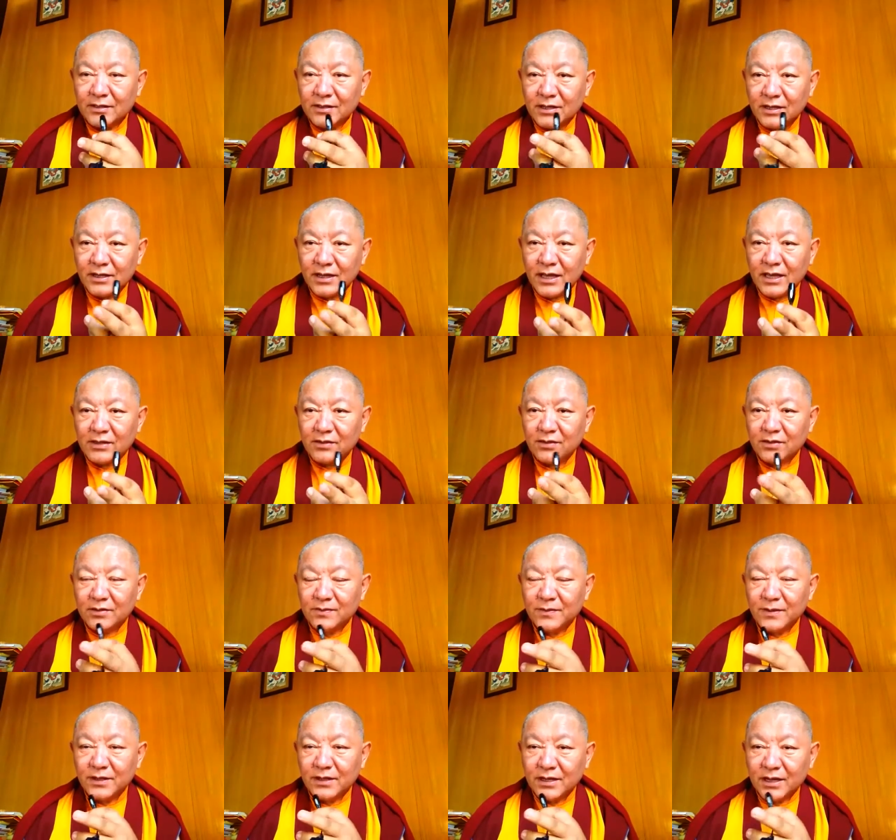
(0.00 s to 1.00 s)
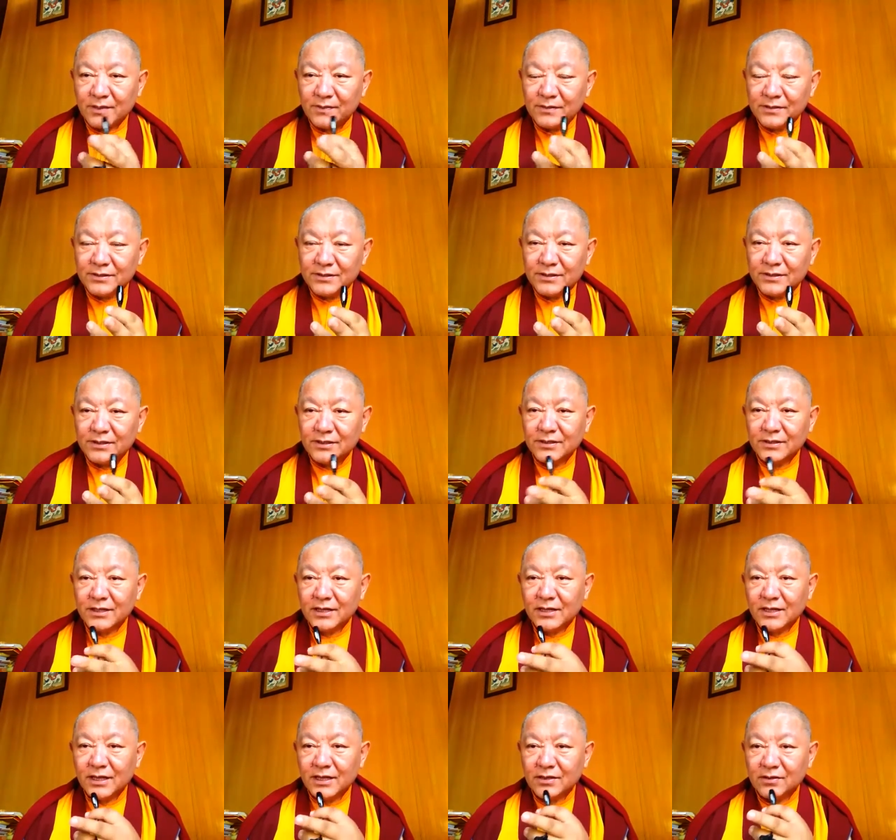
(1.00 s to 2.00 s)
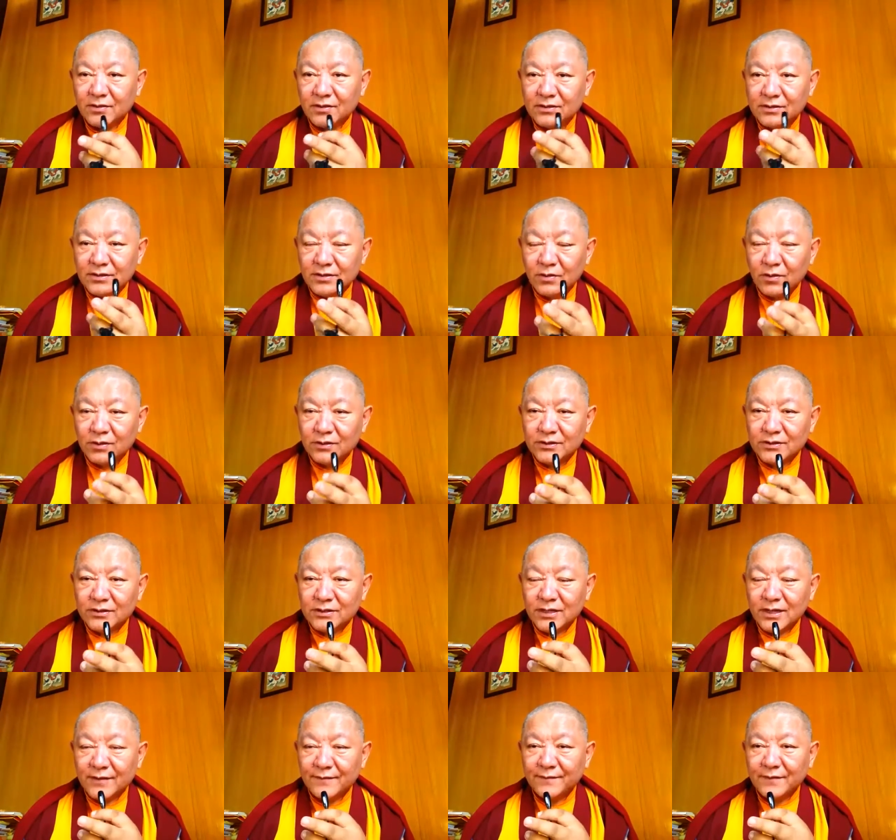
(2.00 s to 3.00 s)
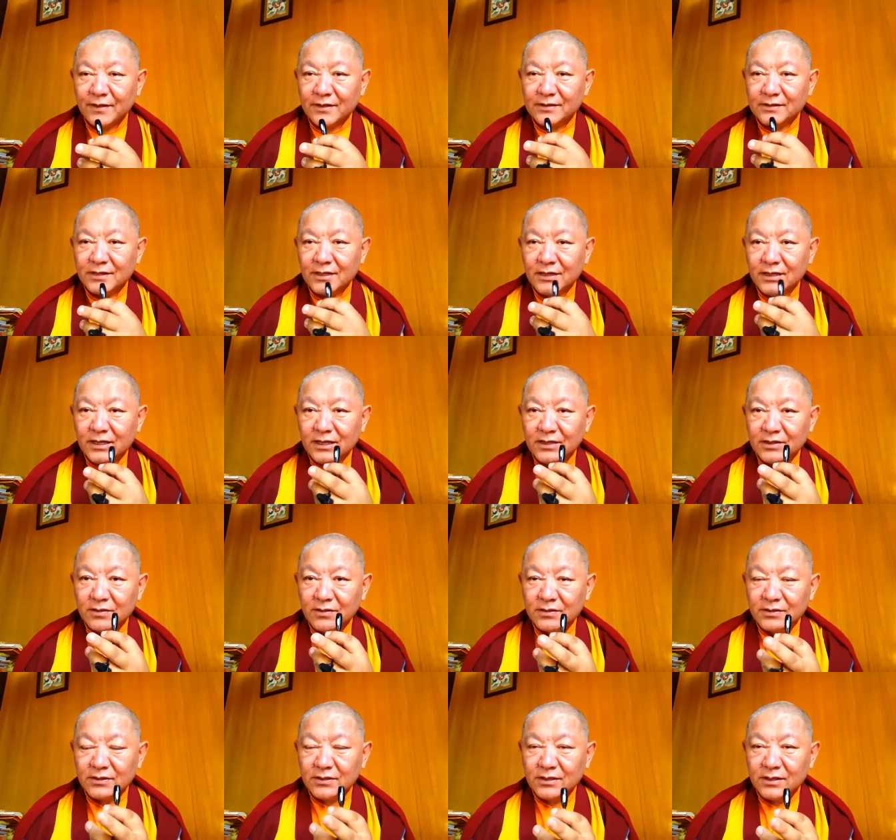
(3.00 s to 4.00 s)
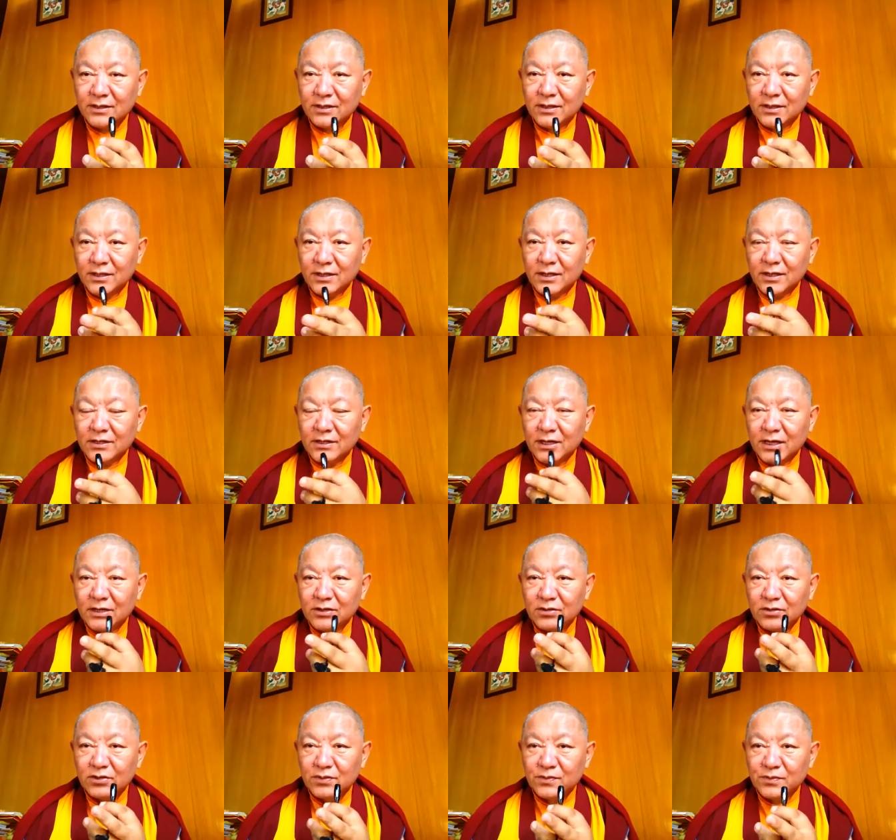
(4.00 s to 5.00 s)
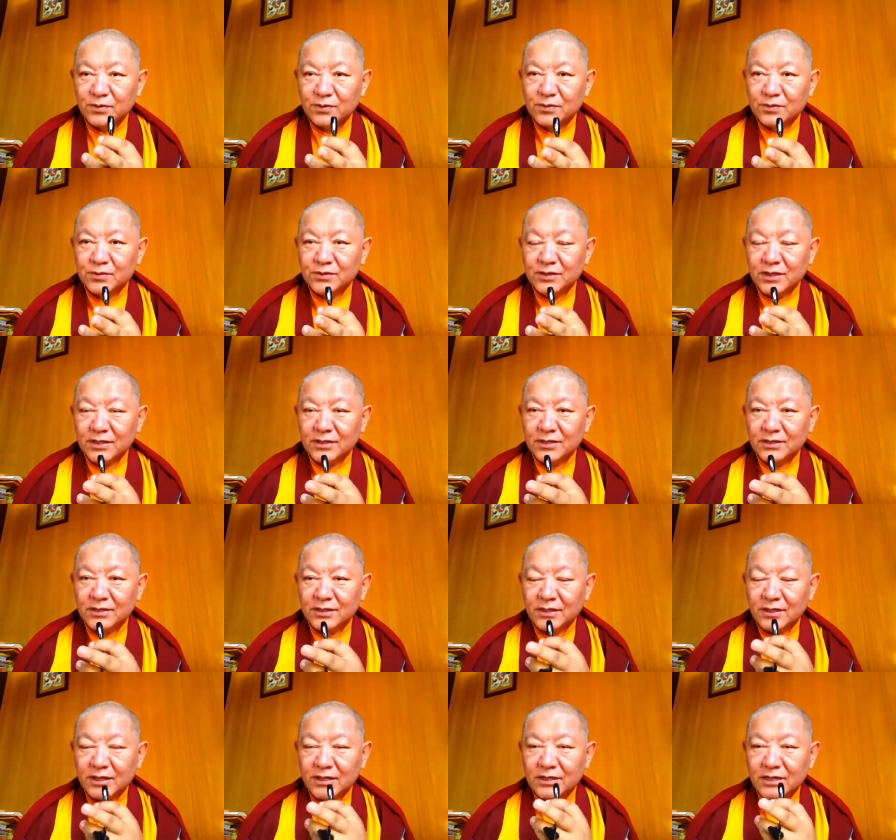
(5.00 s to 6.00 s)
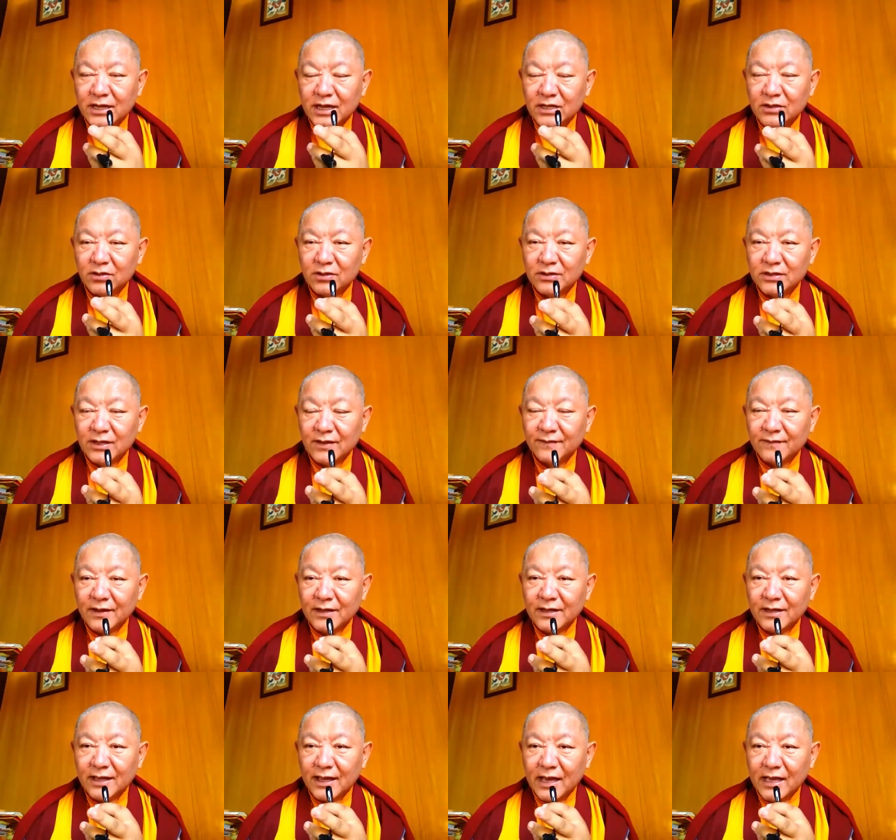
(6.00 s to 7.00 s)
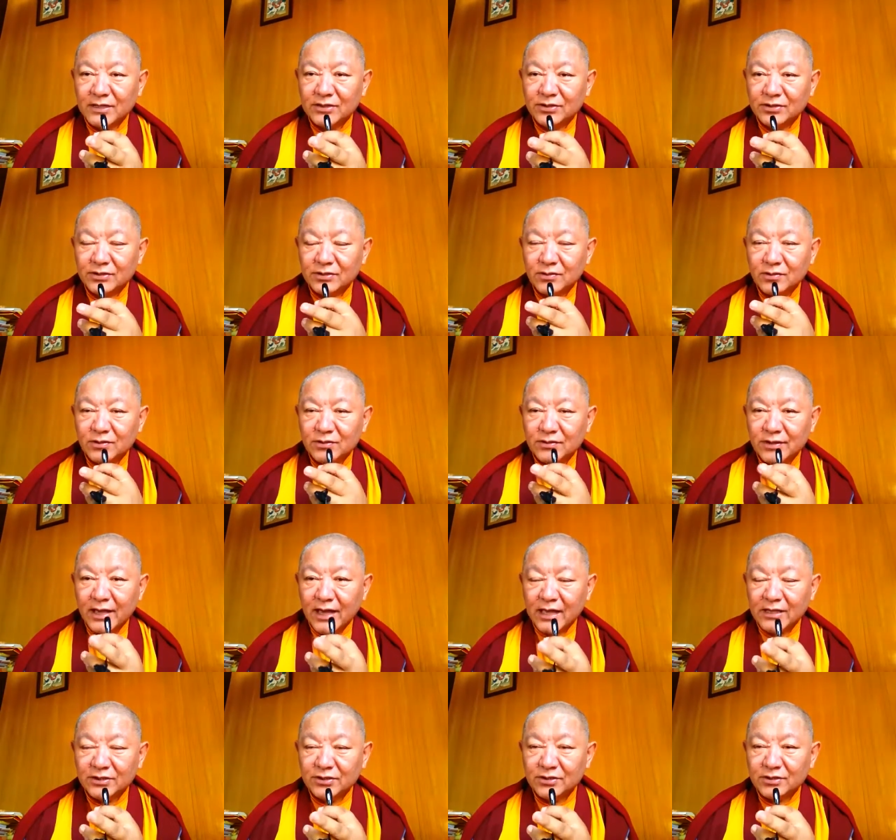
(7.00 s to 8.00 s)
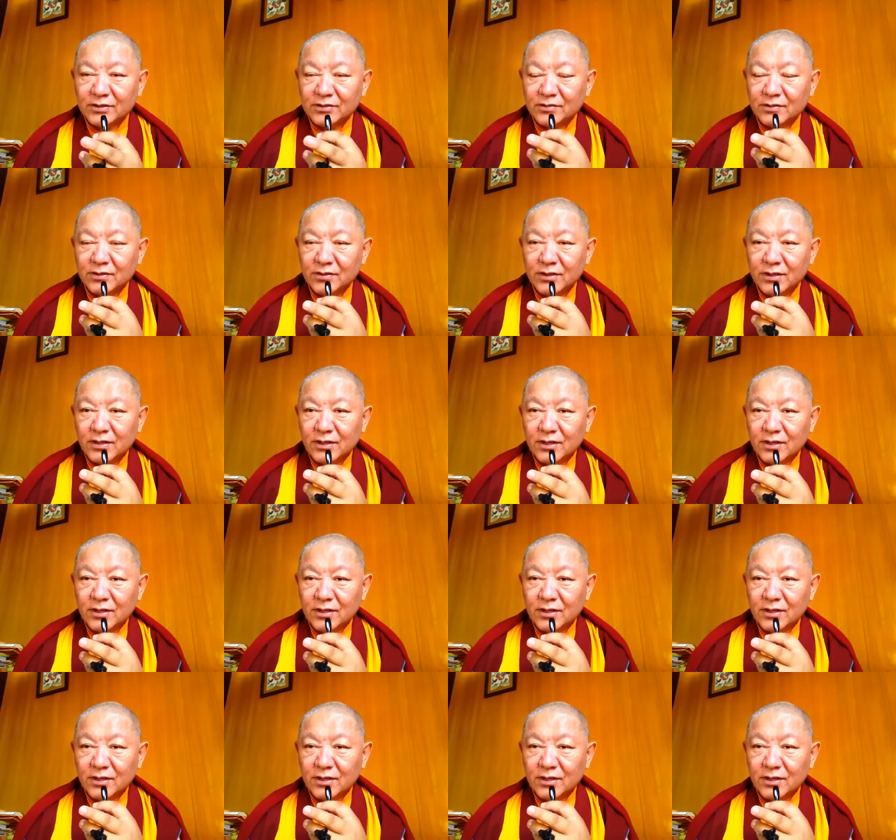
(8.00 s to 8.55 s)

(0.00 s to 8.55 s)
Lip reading: They cannot be chemistry, they cannot cause and effect, it cannot produce anything, it cannot have any action or reaction or,